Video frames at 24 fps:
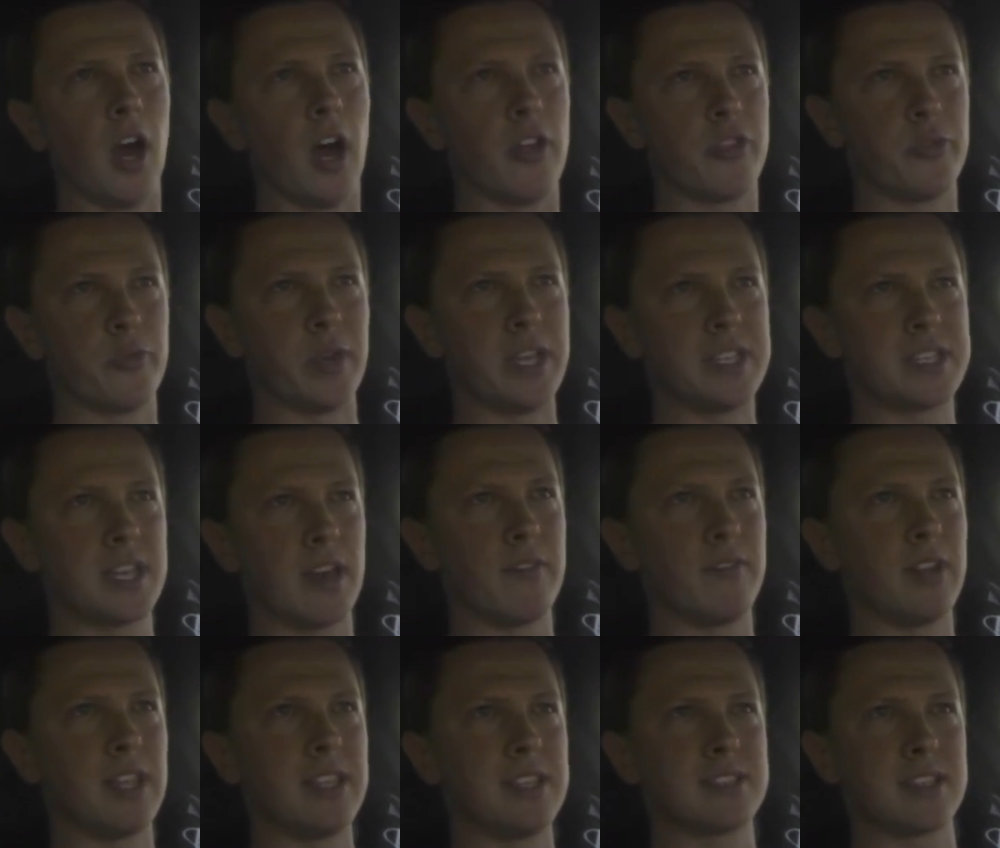a
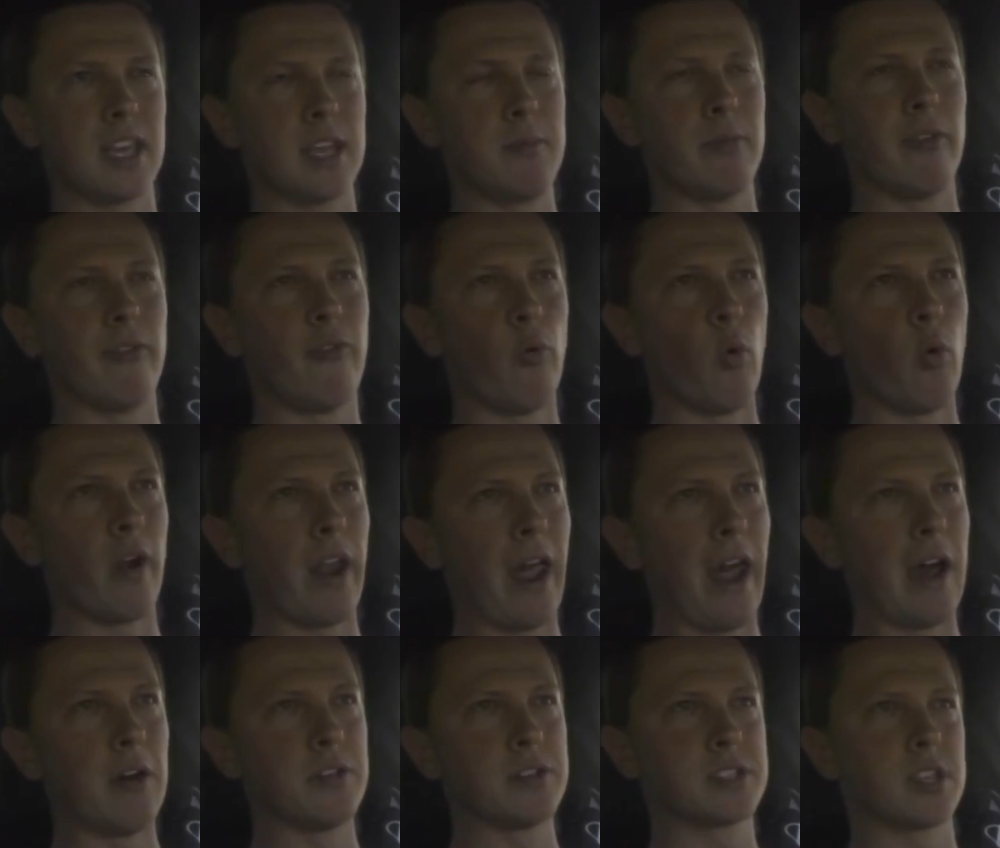370Z before
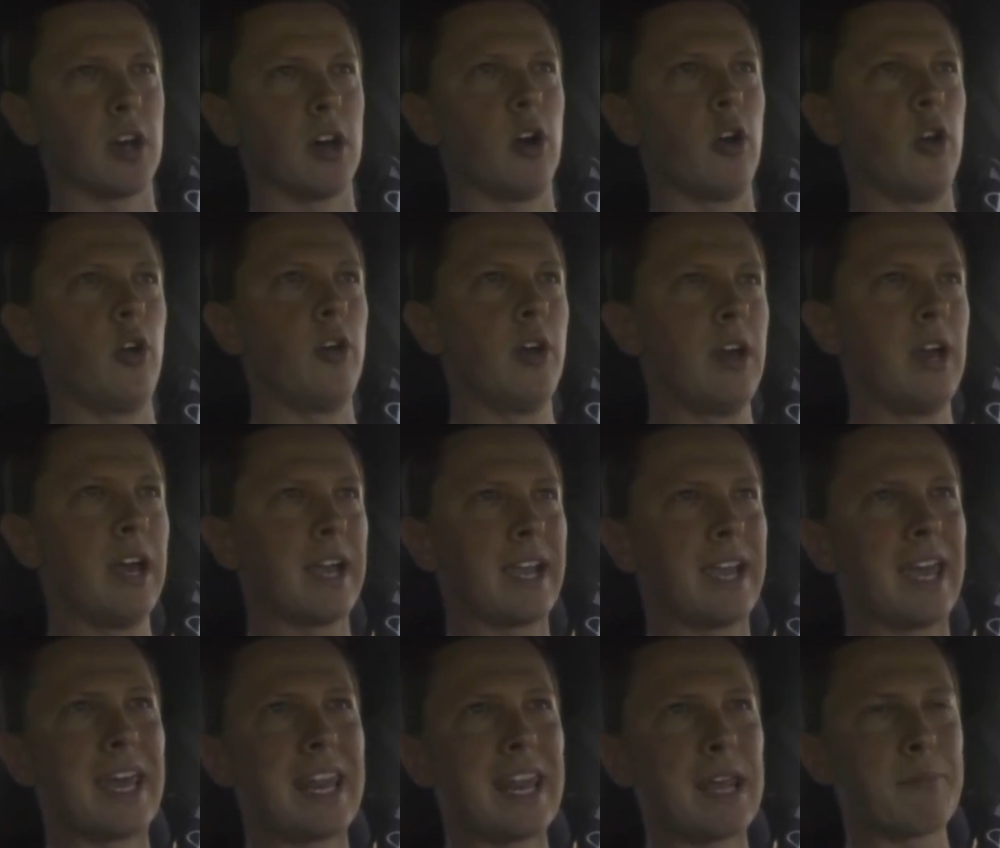now, so
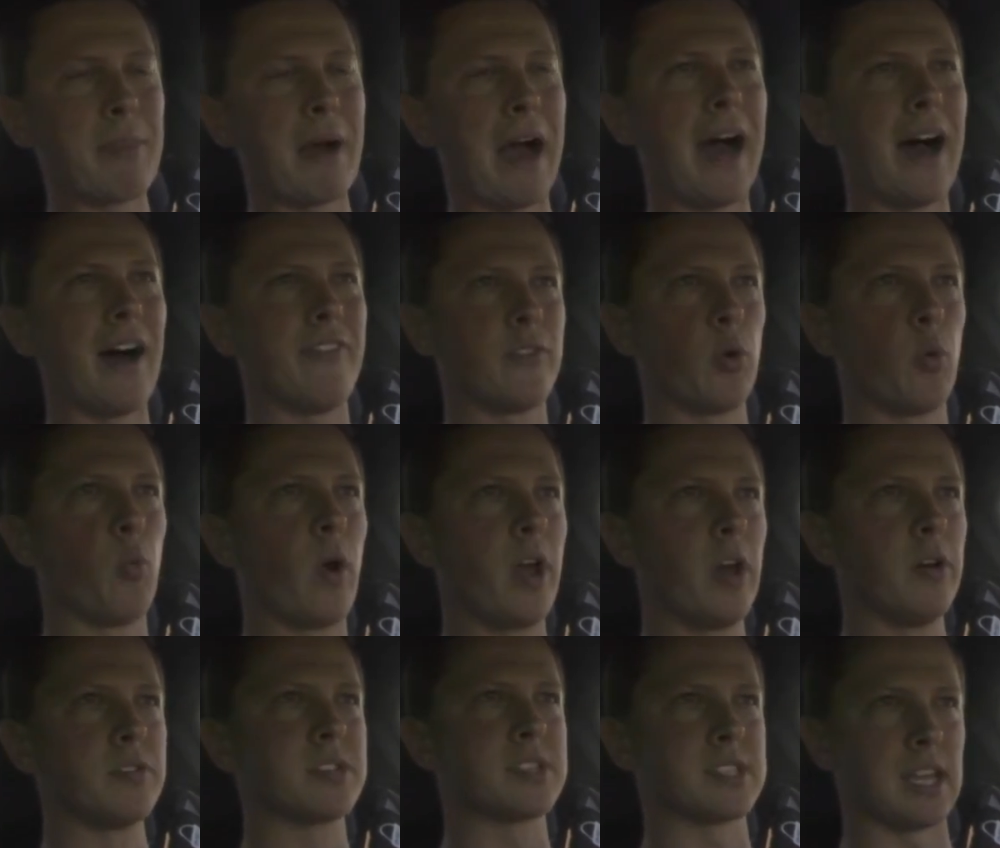getting behind the
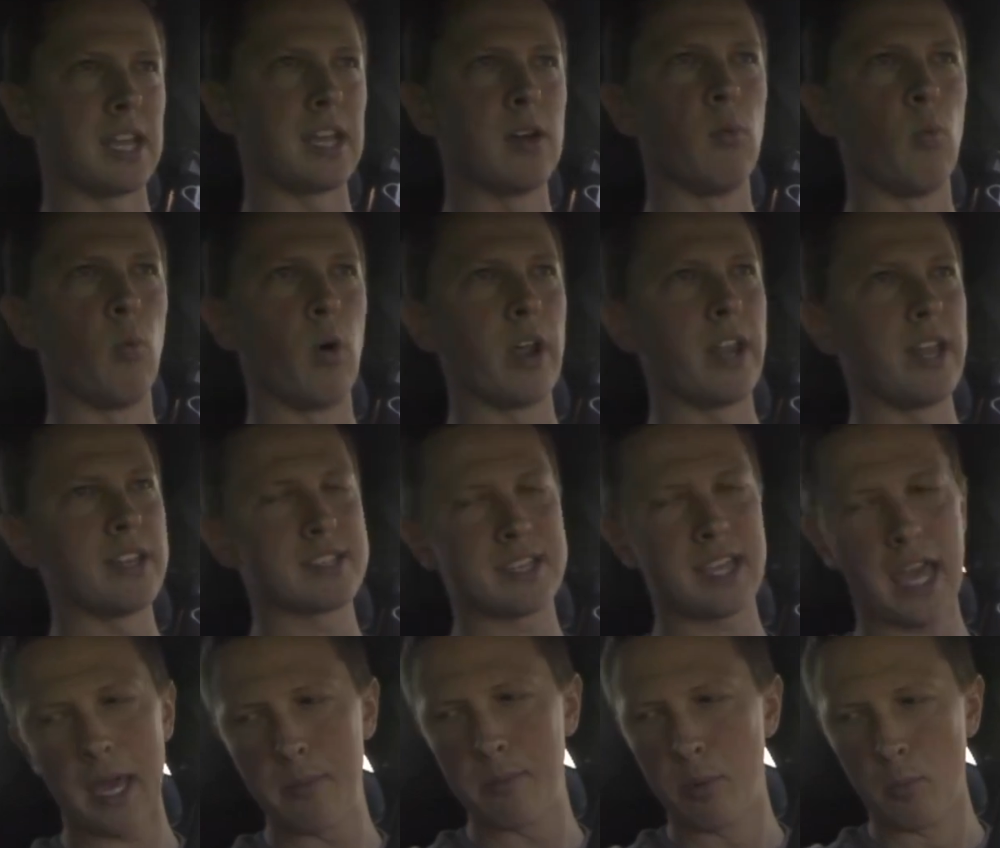wheel, seeing what it's
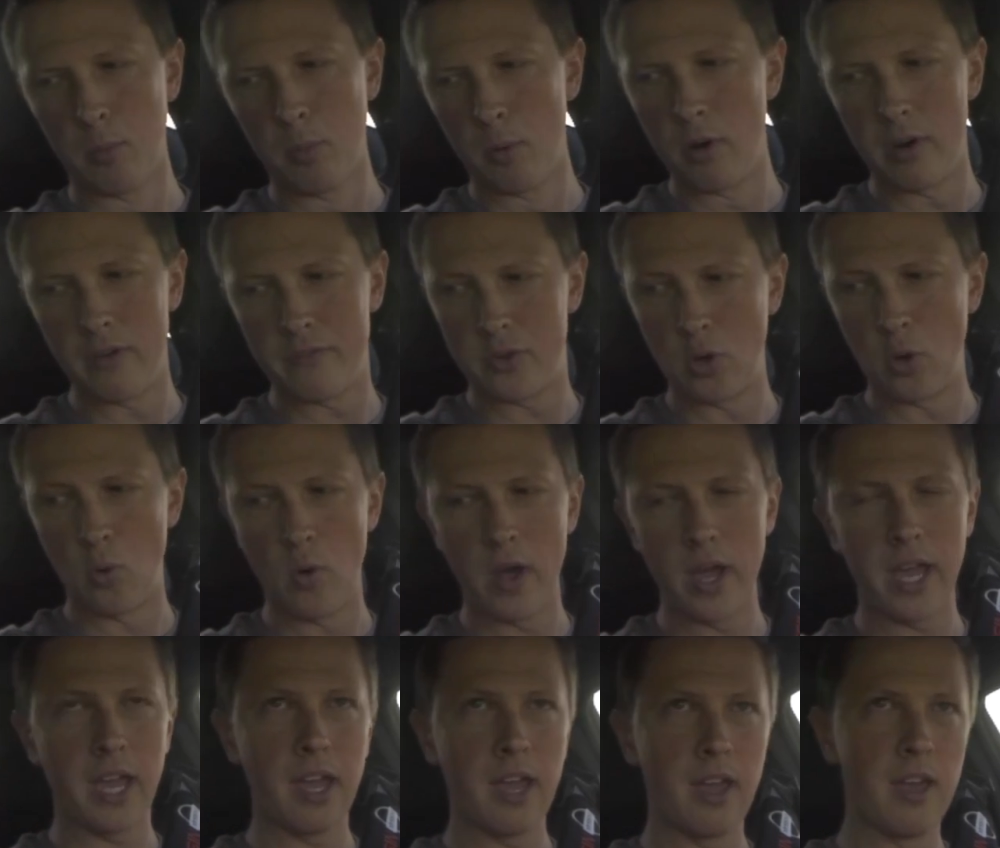capable of
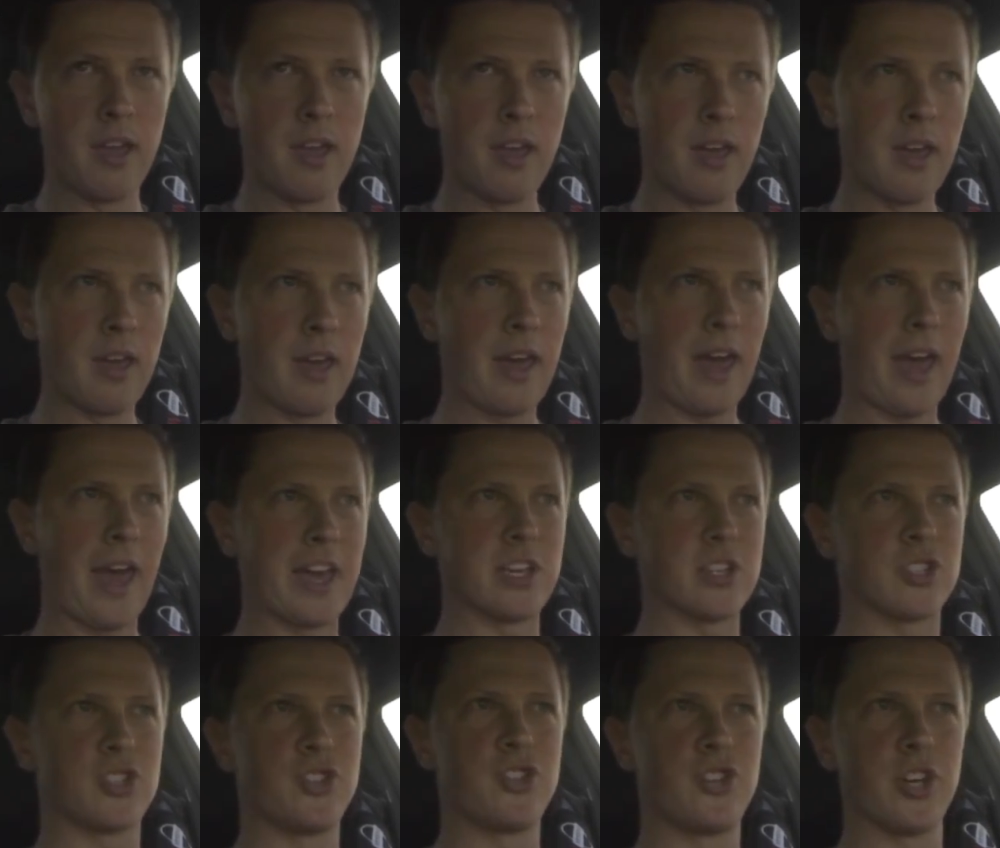doing
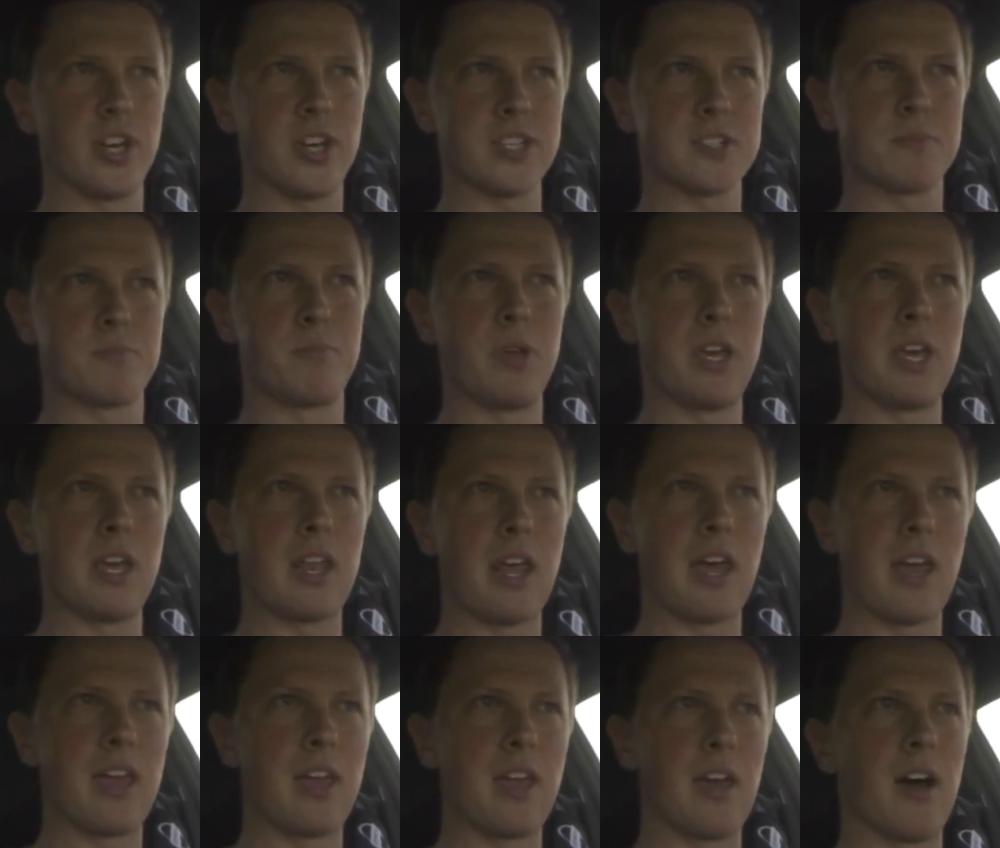has just been
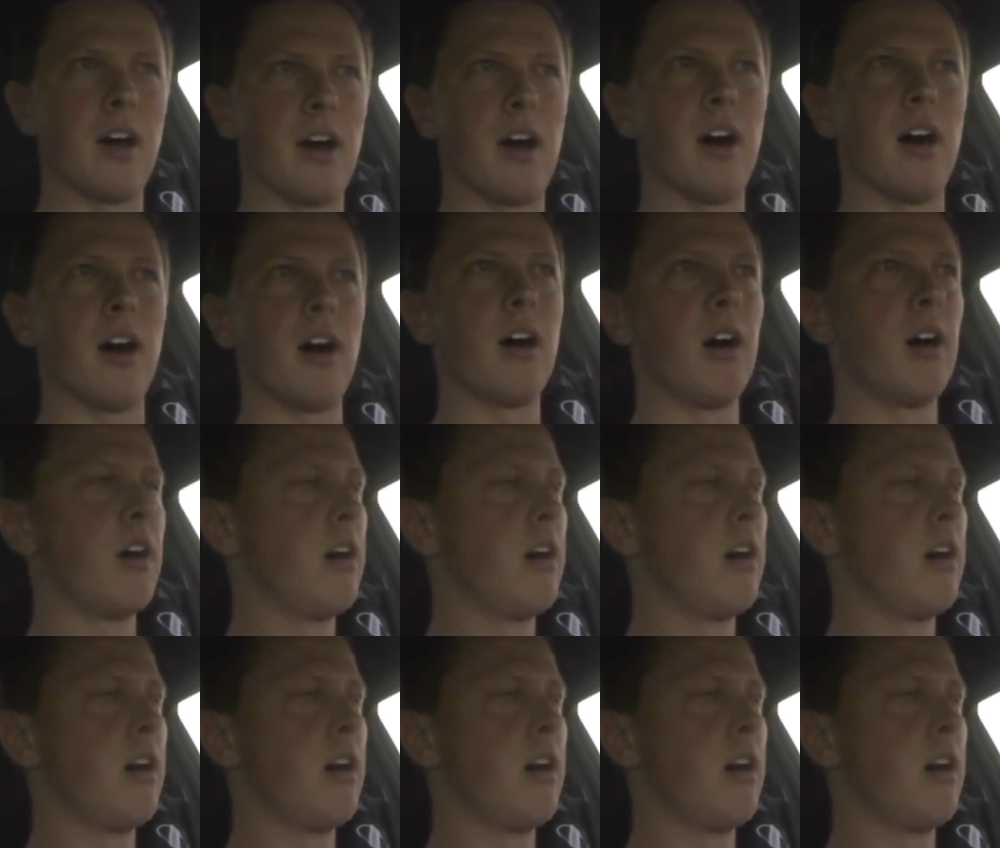a